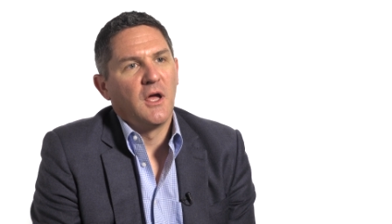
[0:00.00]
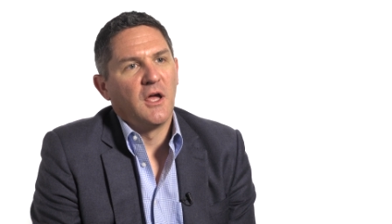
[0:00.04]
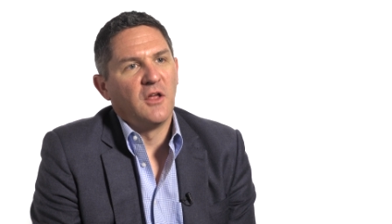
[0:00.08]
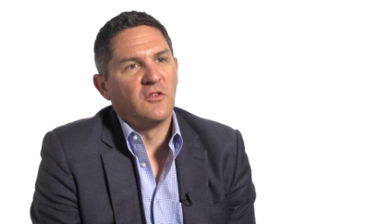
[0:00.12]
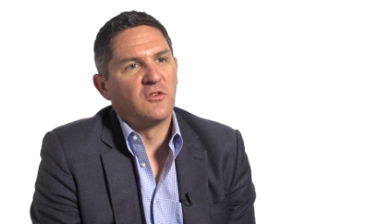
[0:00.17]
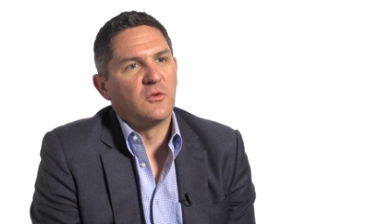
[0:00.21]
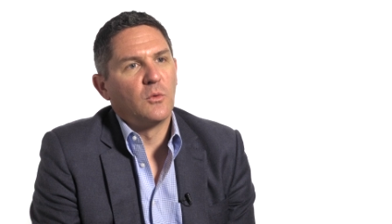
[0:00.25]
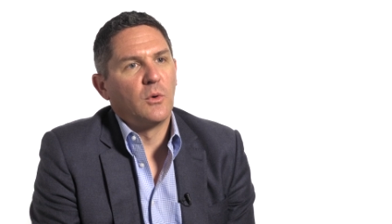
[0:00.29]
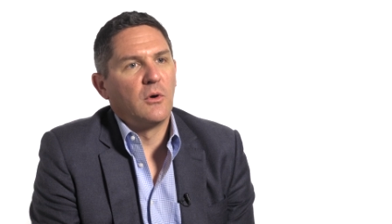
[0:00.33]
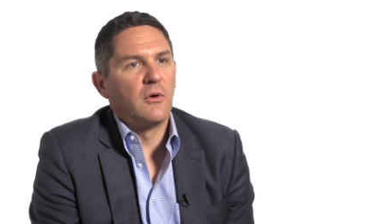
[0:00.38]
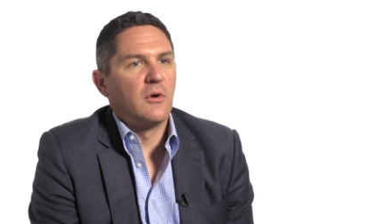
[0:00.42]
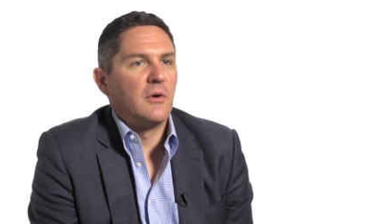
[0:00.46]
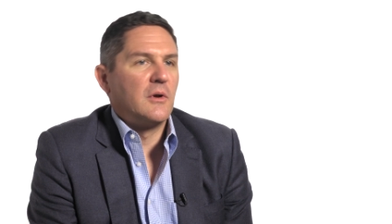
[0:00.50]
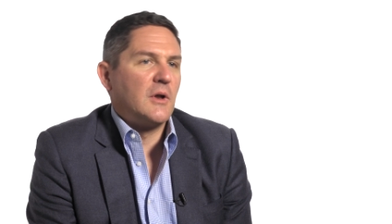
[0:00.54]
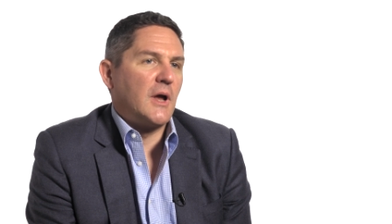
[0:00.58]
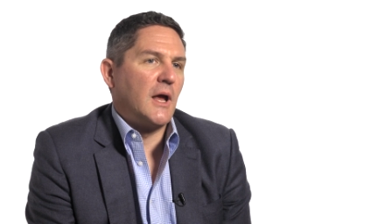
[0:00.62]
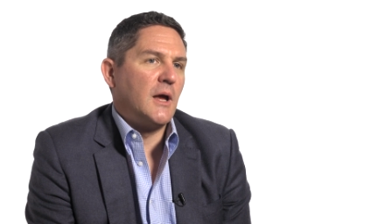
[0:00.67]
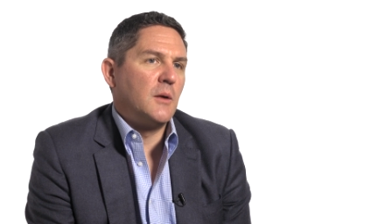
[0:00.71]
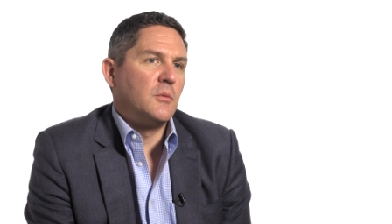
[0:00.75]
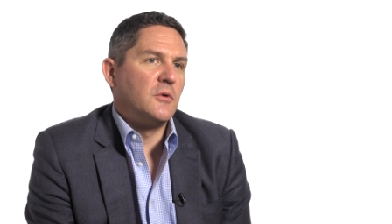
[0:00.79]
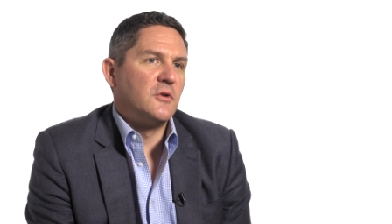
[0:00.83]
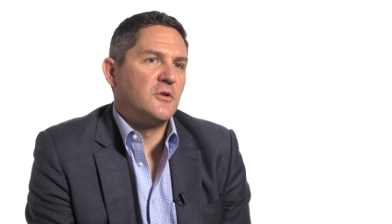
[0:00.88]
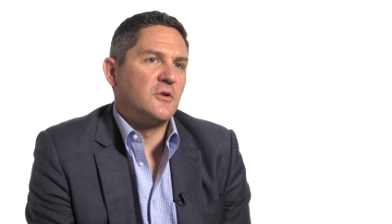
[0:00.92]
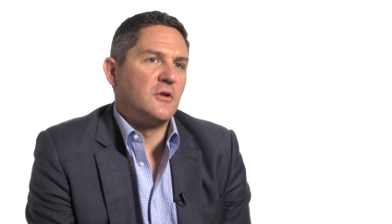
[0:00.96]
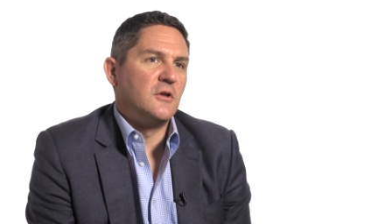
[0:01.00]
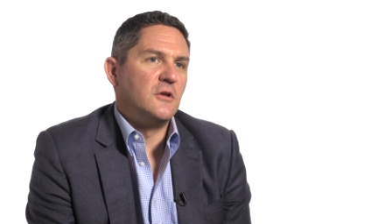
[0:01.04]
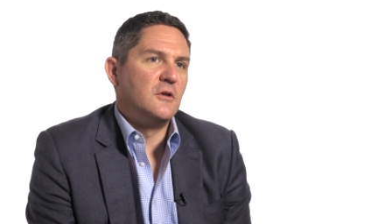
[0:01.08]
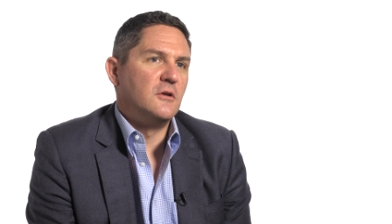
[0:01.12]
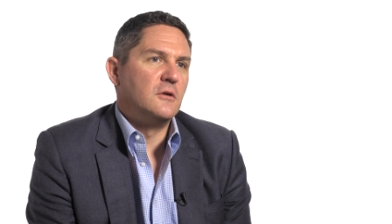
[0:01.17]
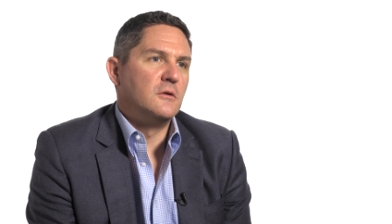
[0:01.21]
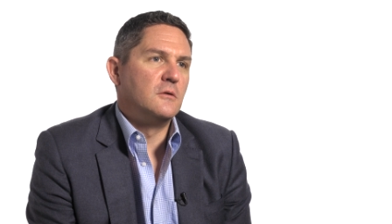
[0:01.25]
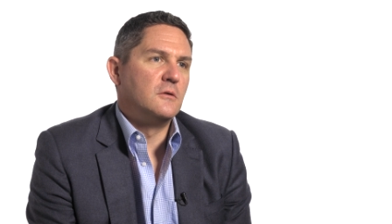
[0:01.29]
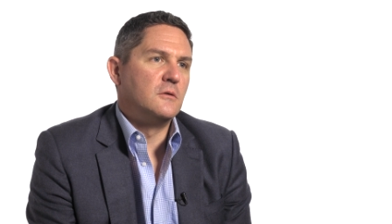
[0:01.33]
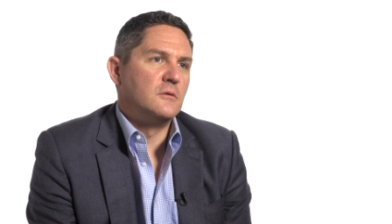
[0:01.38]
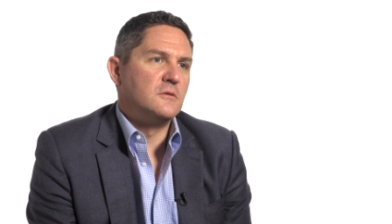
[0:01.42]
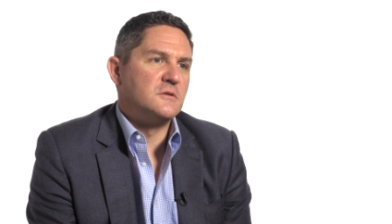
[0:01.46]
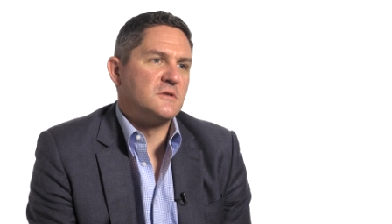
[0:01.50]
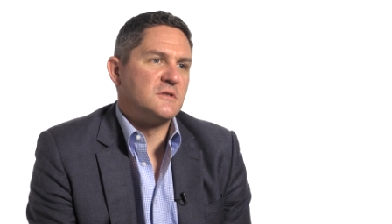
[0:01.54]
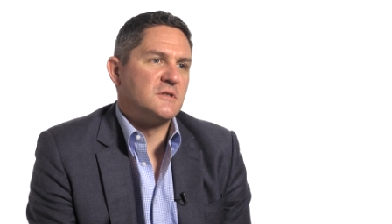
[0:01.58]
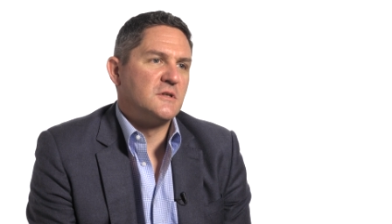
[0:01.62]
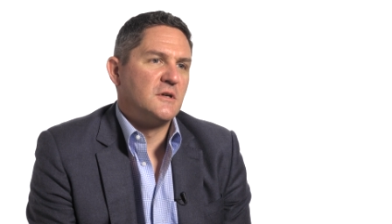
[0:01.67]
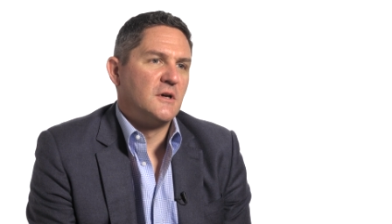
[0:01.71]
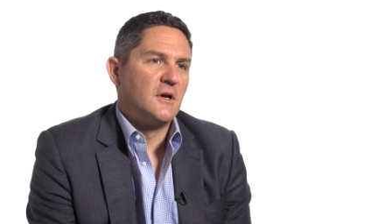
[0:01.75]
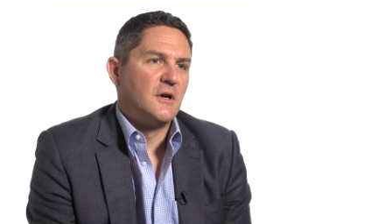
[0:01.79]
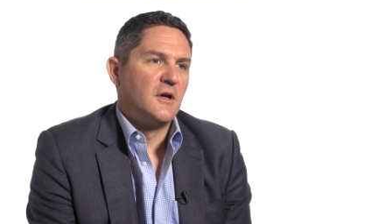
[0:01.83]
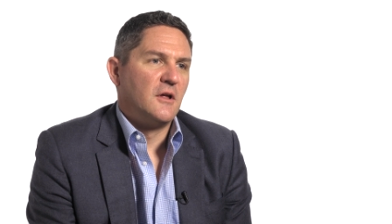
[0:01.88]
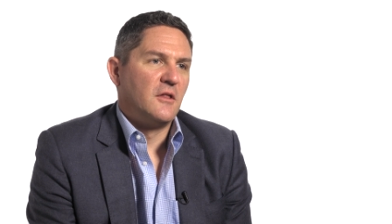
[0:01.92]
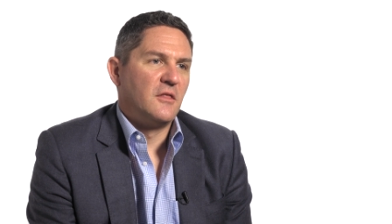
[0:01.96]
And so we were able to use
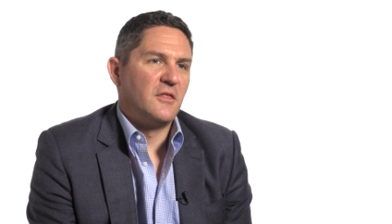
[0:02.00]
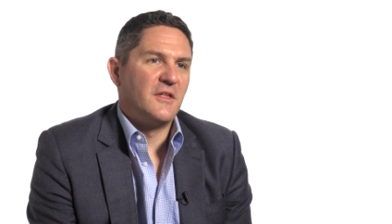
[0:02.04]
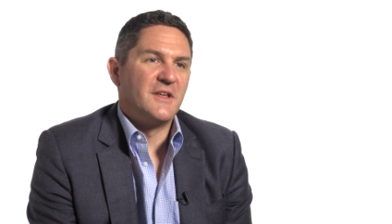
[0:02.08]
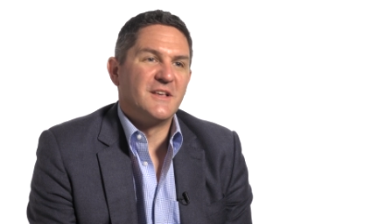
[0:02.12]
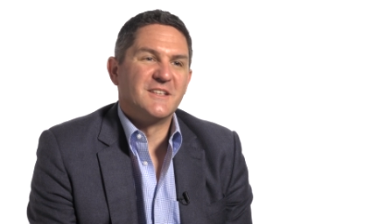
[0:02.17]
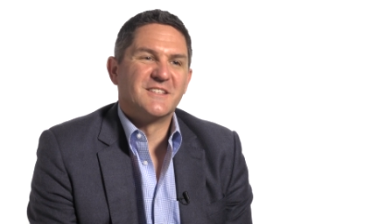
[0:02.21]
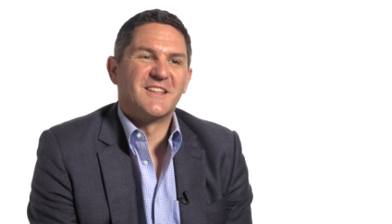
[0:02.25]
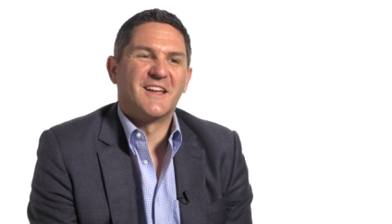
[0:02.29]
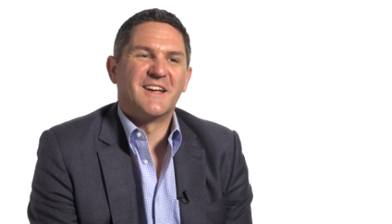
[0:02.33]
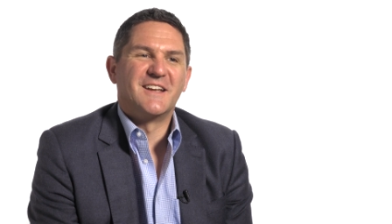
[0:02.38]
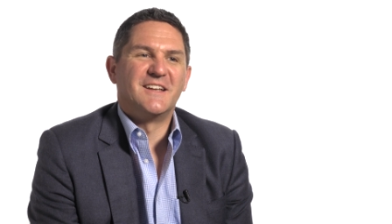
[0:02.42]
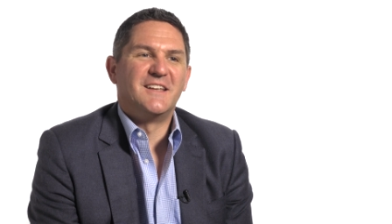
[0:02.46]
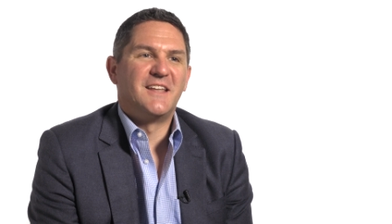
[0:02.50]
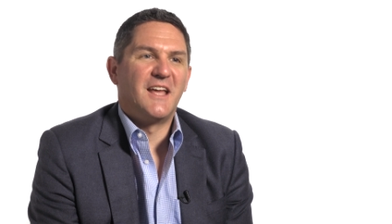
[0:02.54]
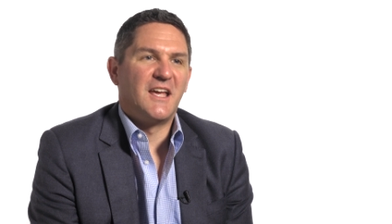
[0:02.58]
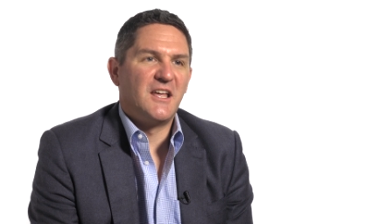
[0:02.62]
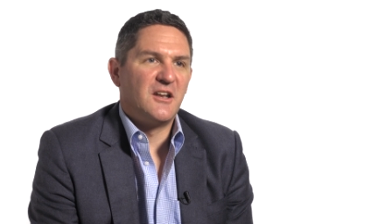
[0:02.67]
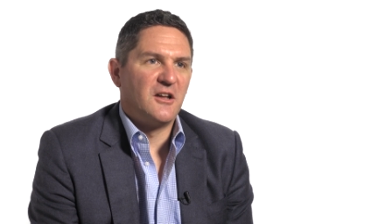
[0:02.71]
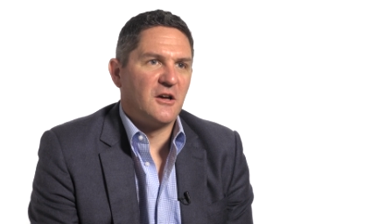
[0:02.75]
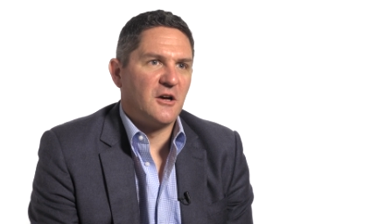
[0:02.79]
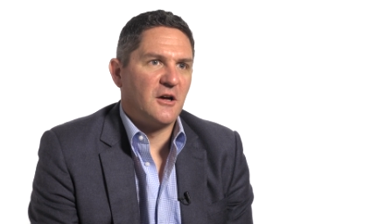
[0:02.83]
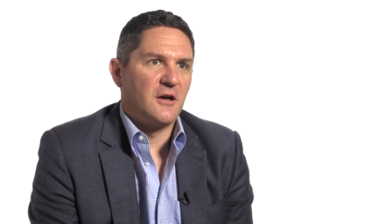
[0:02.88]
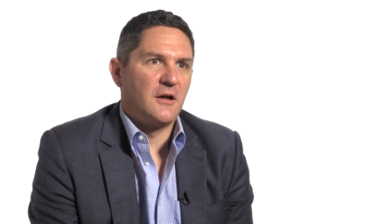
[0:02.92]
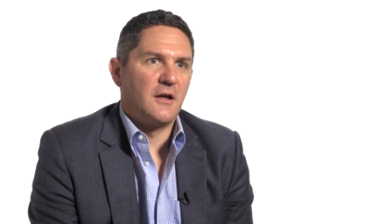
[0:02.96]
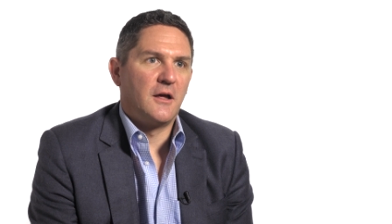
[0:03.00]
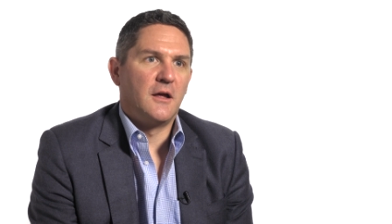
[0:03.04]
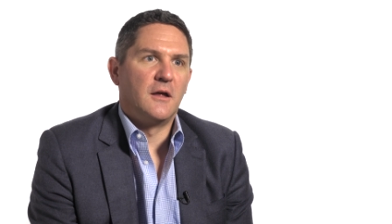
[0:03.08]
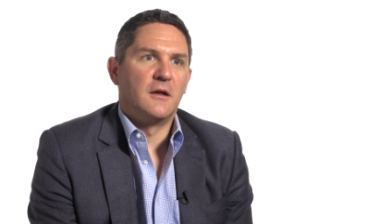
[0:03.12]
things like data